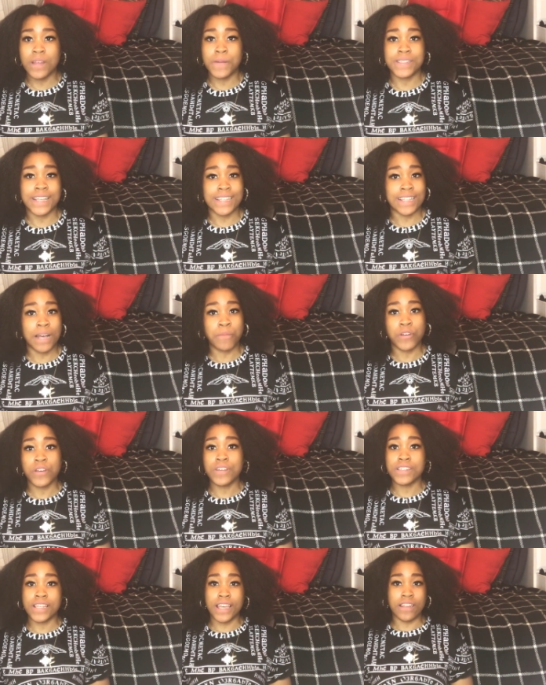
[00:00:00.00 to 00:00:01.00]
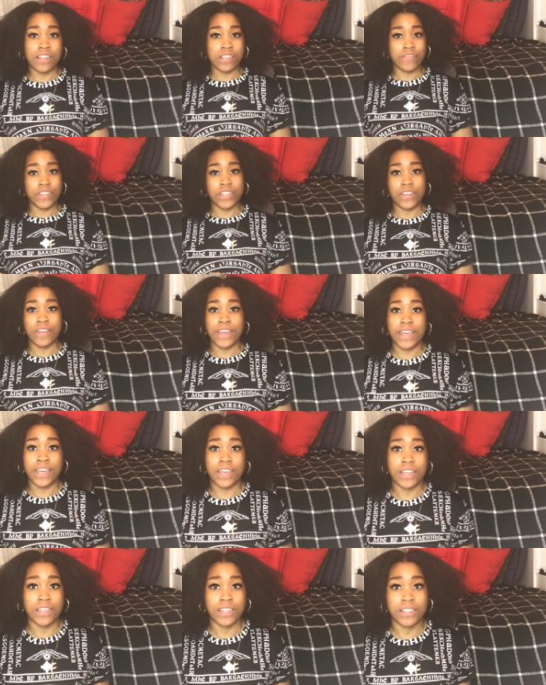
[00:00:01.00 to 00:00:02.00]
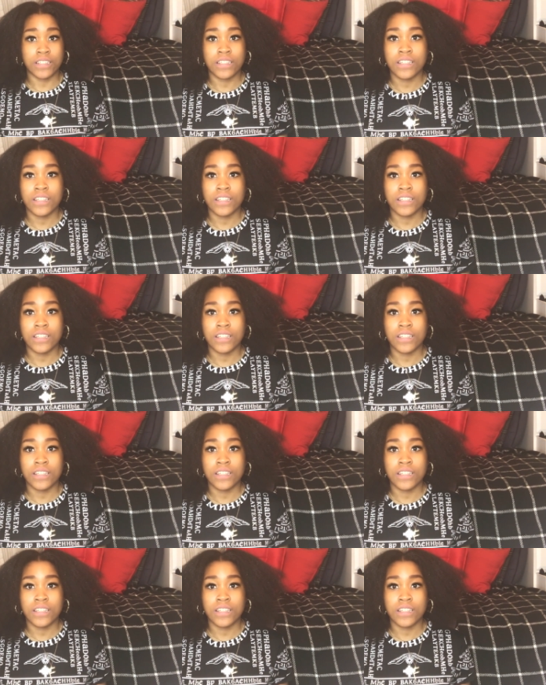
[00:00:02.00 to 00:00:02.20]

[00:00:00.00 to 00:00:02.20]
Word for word: anyways guys i'm going to end this video here